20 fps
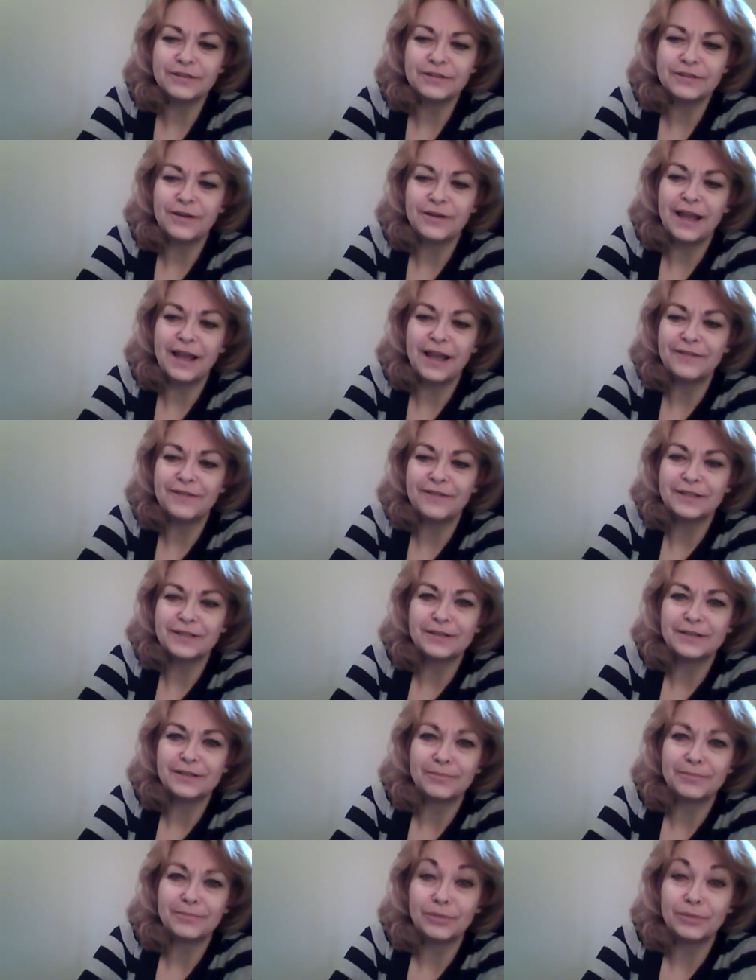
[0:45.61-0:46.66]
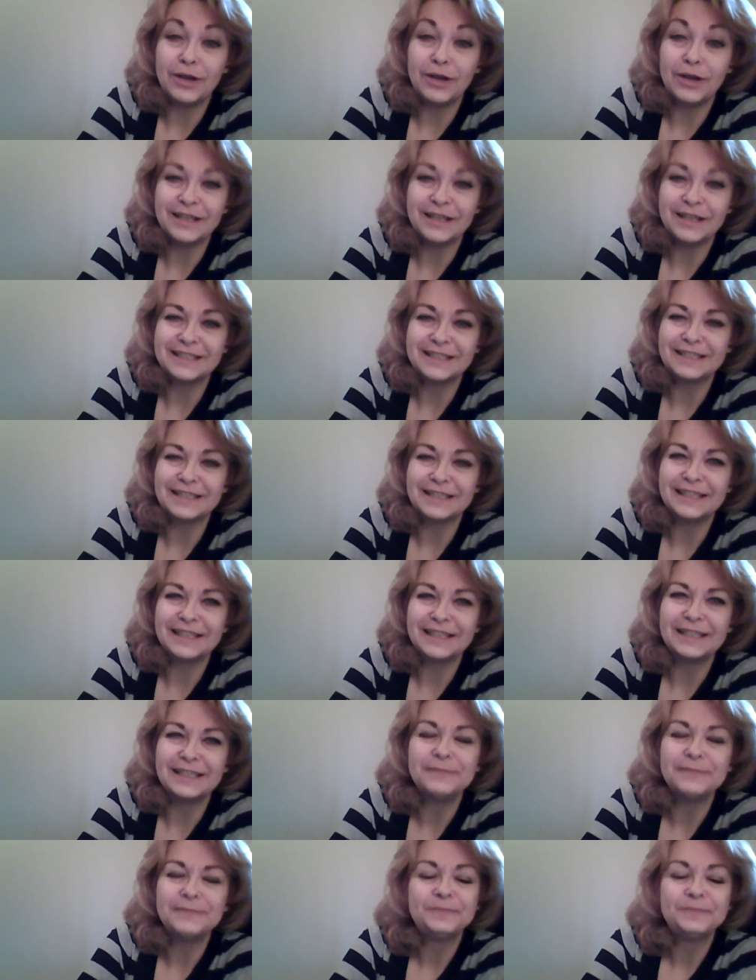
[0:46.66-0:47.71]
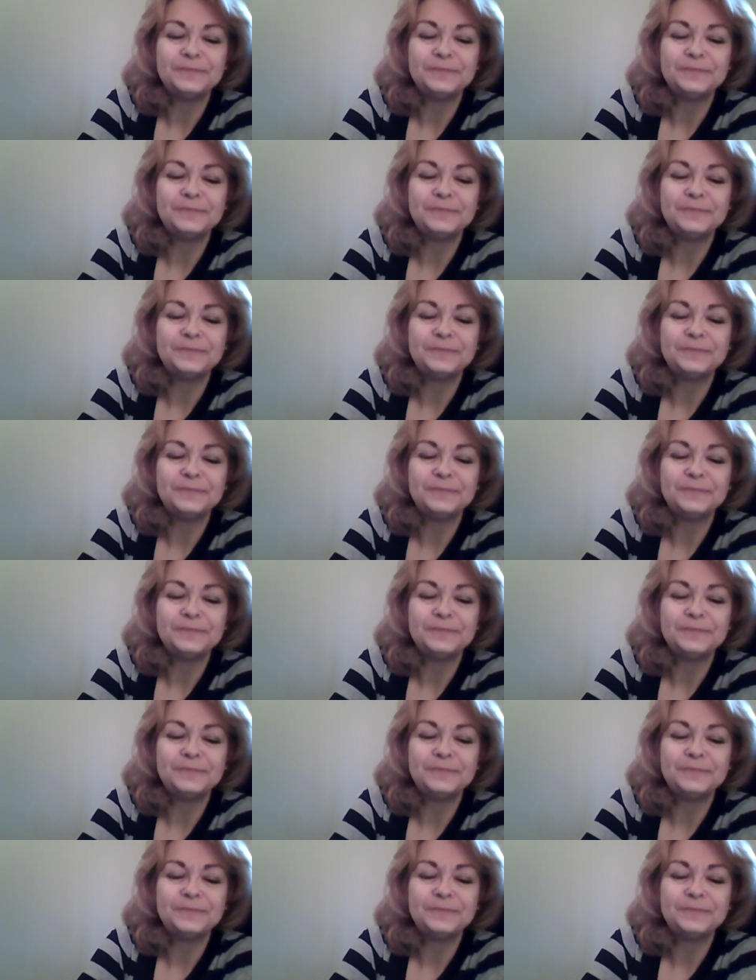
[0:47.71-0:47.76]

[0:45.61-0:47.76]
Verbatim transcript: so I have to block and delete.